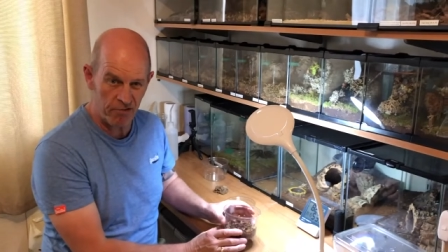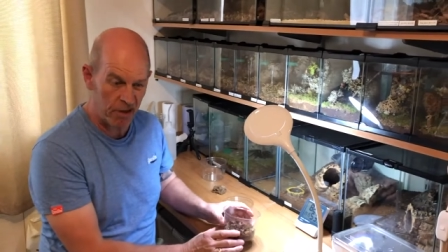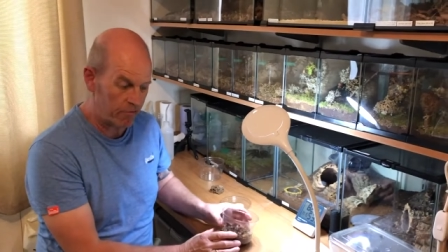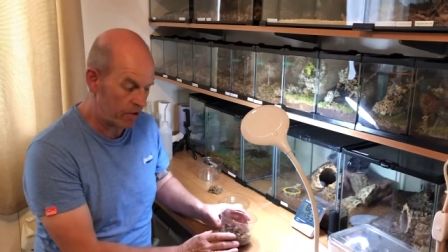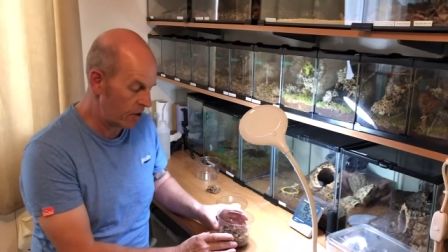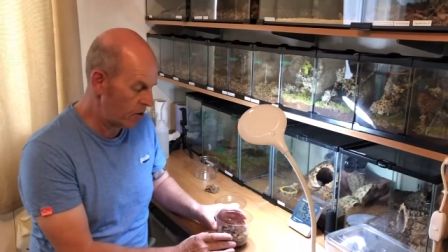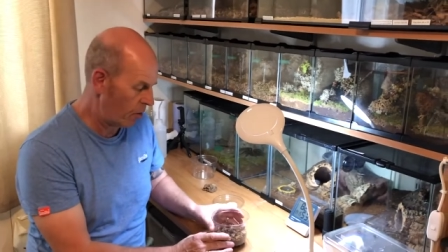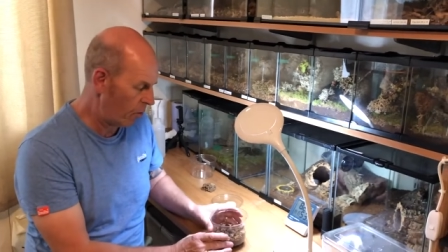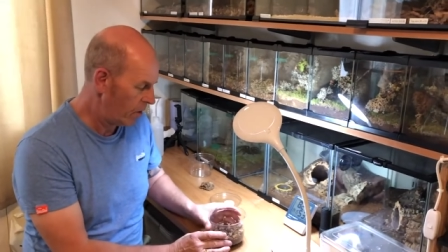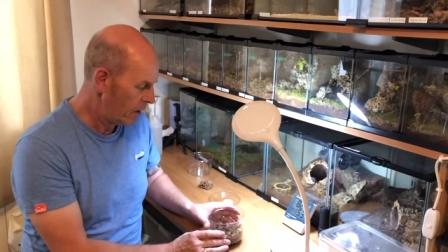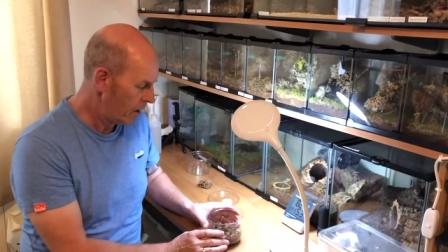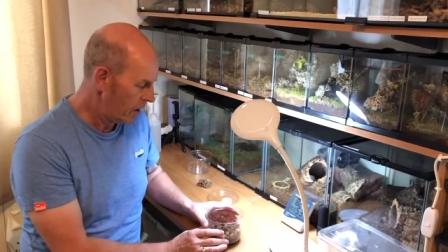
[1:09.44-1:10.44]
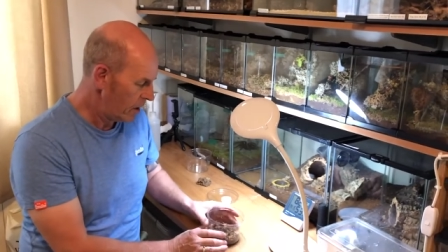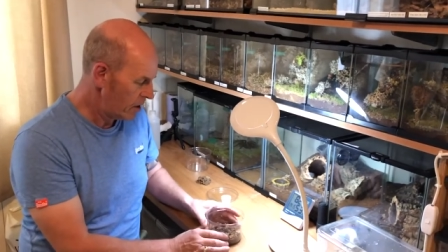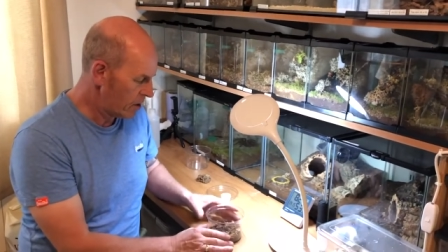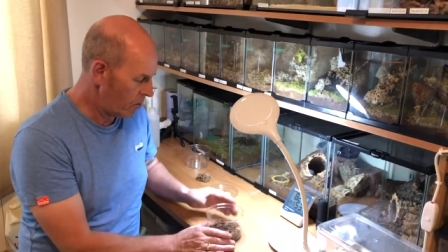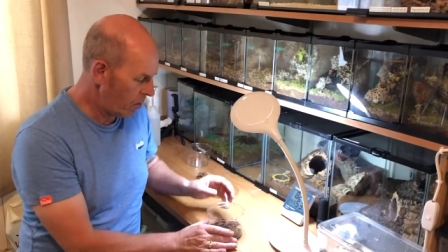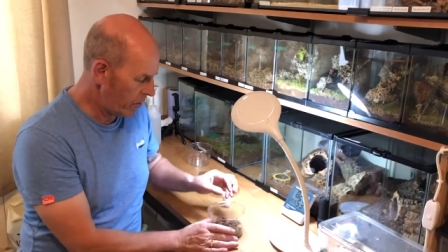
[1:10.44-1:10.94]
really, really cool.
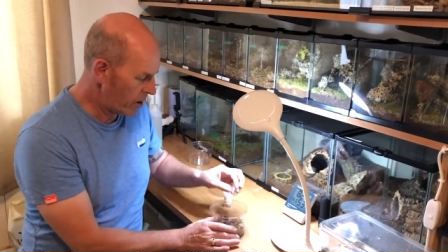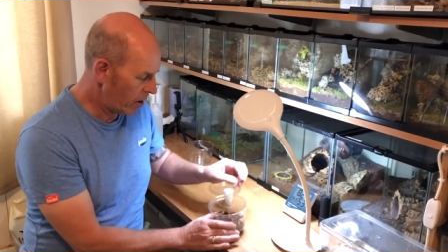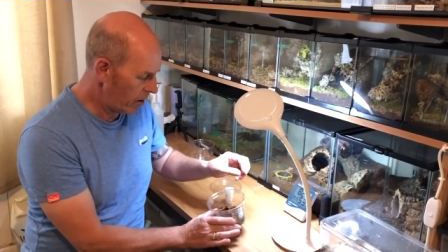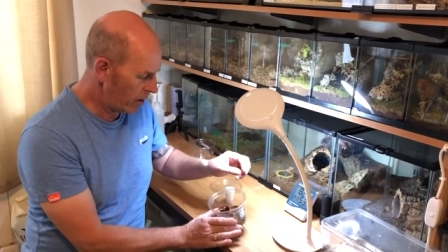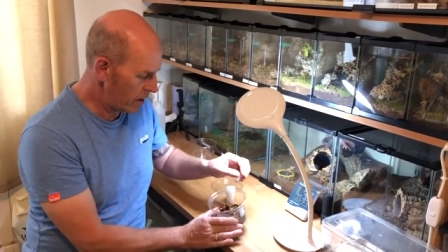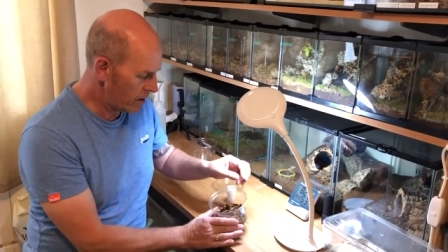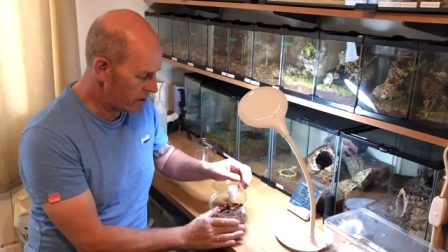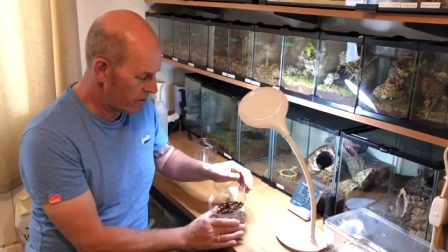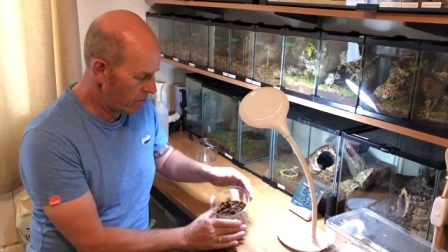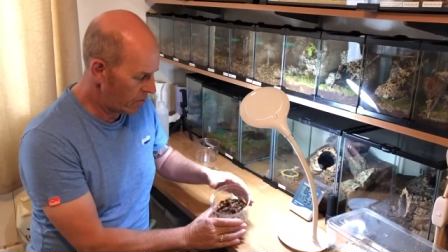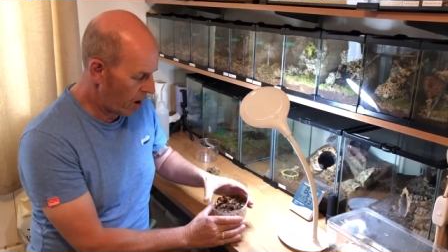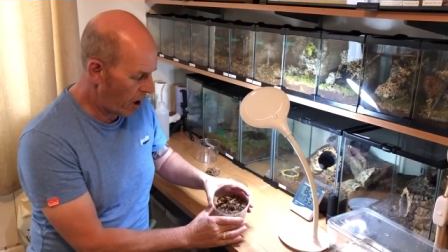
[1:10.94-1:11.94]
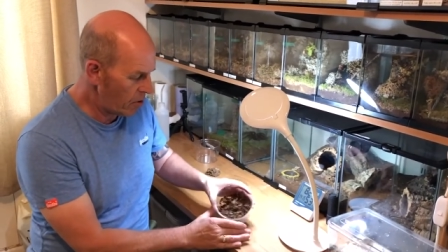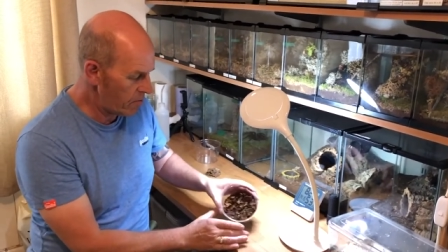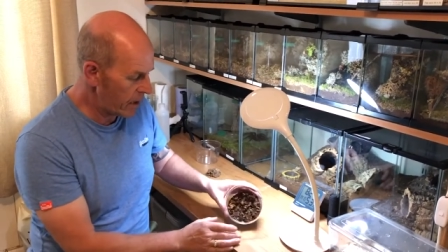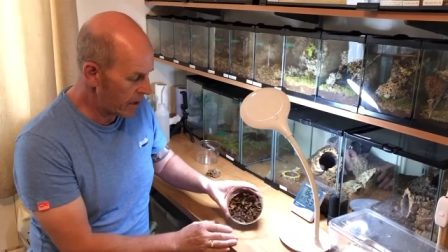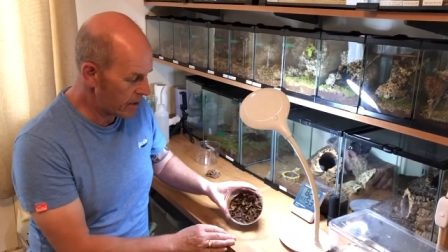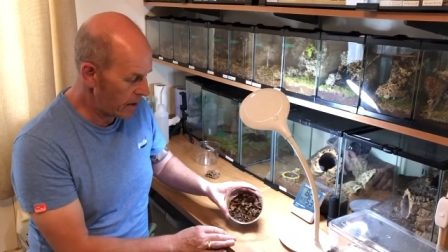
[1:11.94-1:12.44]
So what we got is my own
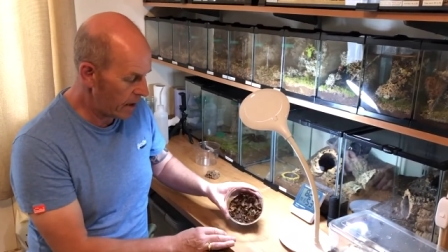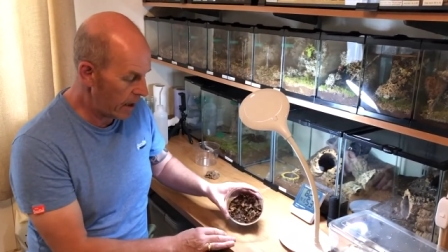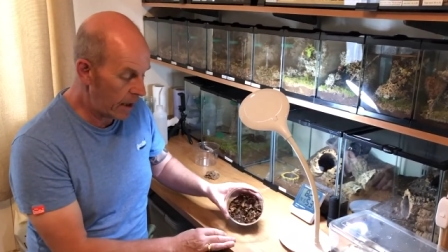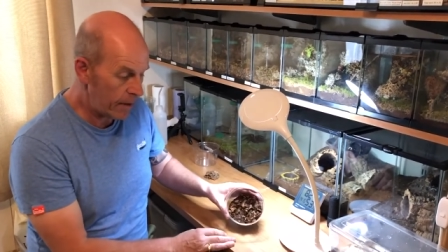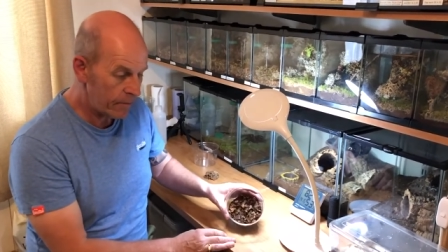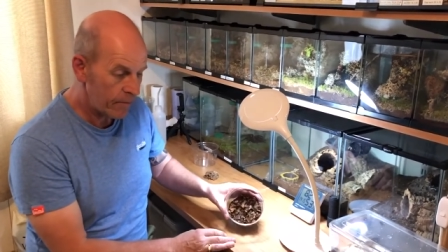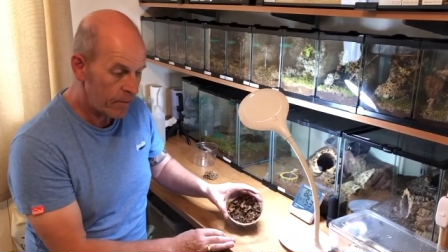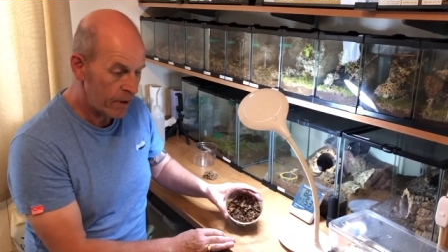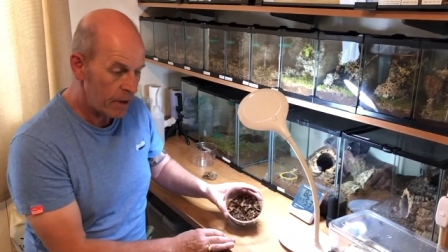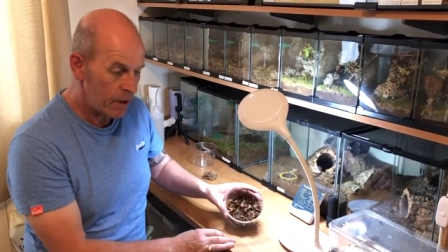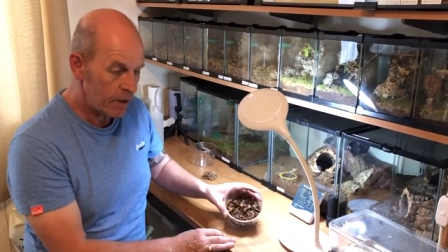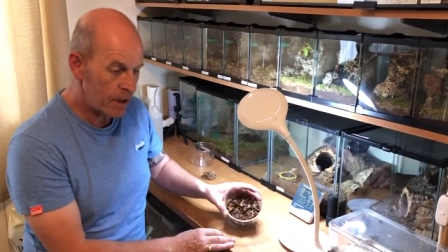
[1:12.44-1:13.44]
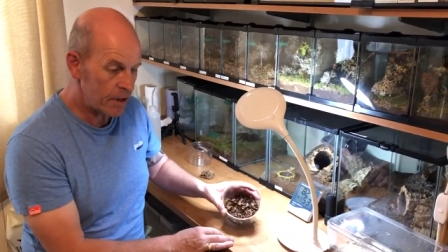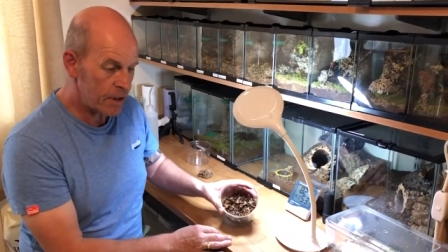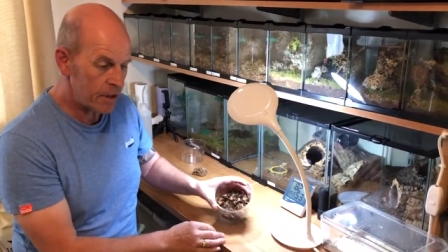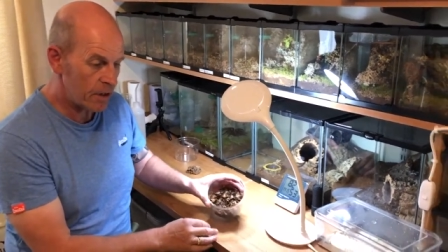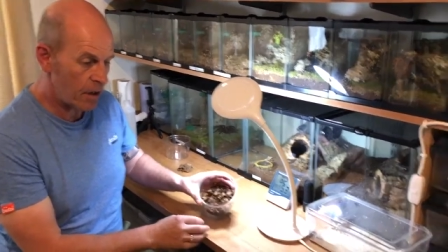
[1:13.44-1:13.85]
mix in here. This is